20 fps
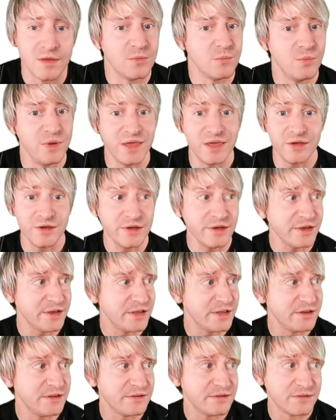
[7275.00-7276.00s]
We
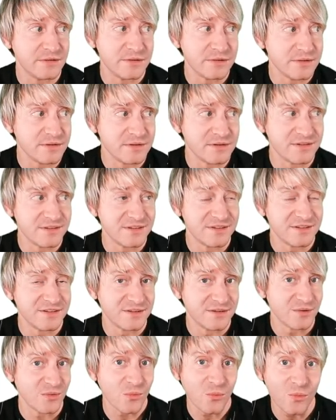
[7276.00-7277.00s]
good.
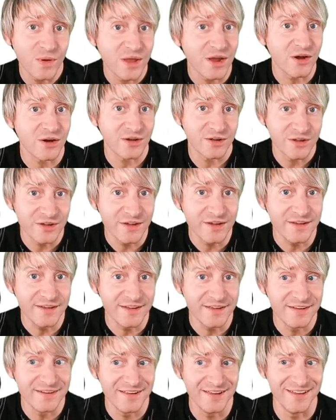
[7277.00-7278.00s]
We are
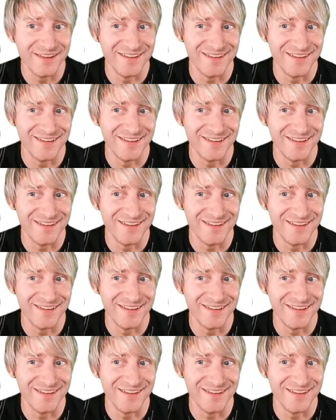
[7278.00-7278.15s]
good.